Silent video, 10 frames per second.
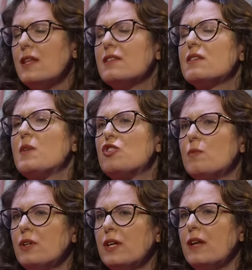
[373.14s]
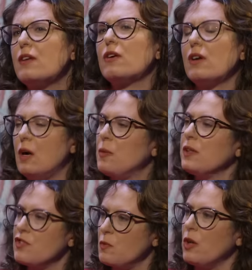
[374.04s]
That's his major building. And there are a couple
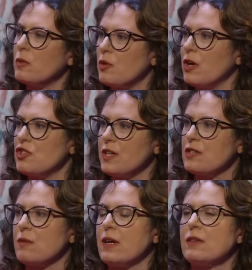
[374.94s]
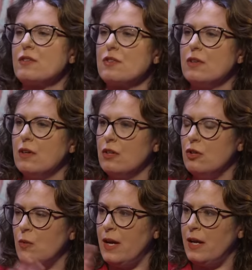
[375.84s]
of smaller projects around. There's a, a
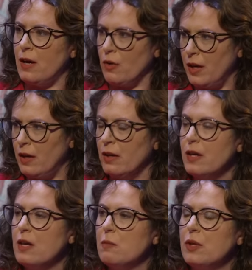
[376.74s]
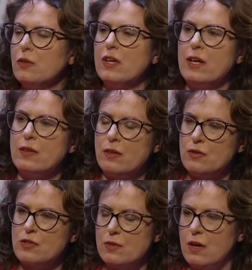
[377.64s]
UN area building,
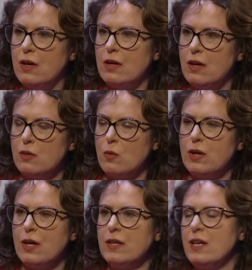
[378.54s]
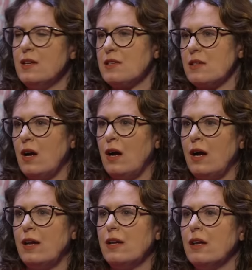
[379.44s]
there's uh, another one on the east
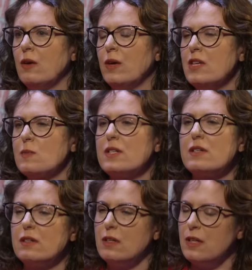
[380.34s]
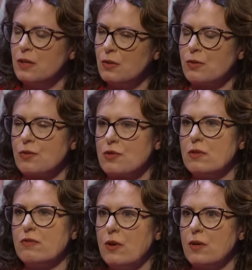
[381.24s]
side. You know, he spent years
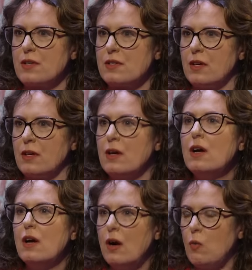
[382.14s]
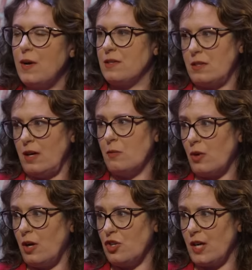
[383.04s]
focused on a West Side
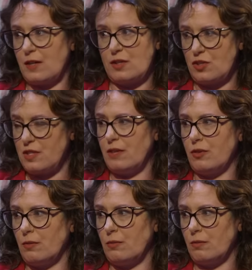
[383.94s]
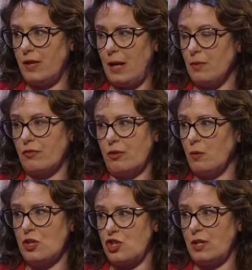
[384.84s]
project that just never came to
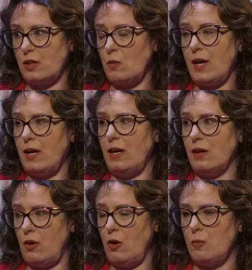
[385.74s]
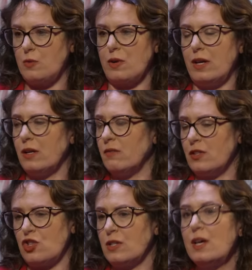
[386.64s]
fruition in the way he had hoped, where he'd
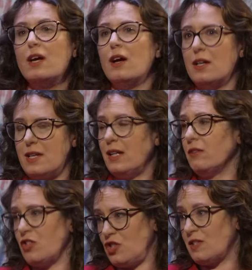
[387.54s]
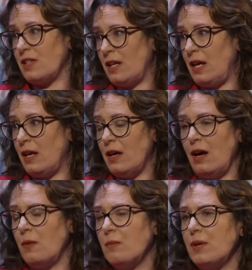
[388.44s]
envisioned a television city.
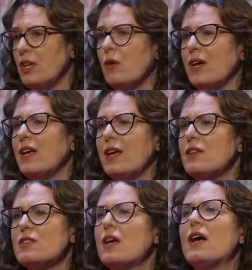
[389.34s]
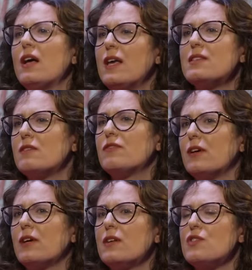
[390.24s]
Um, but no, he, he's he's a
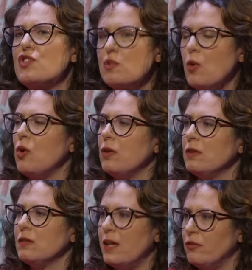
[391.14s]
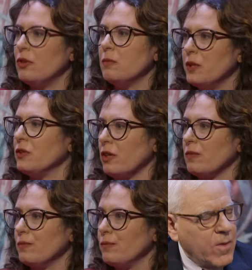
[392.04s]
very small level builder.
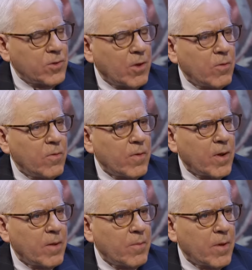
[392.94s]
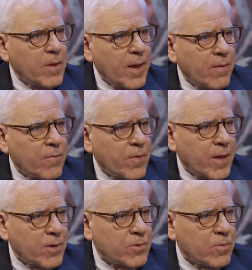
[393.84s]
So um, a lot of
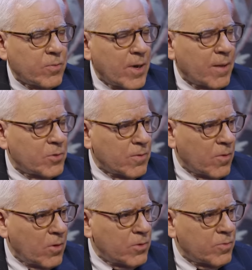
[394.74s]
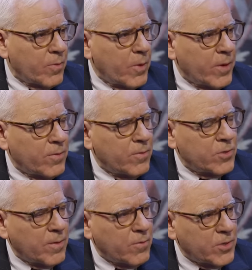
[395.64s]
financial problems arose when we went through
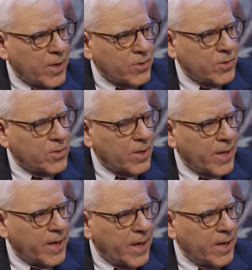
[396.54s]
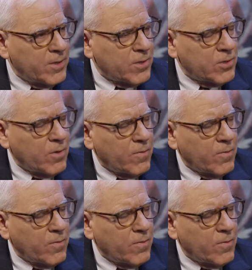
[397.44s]
some recessions in the late 80s and so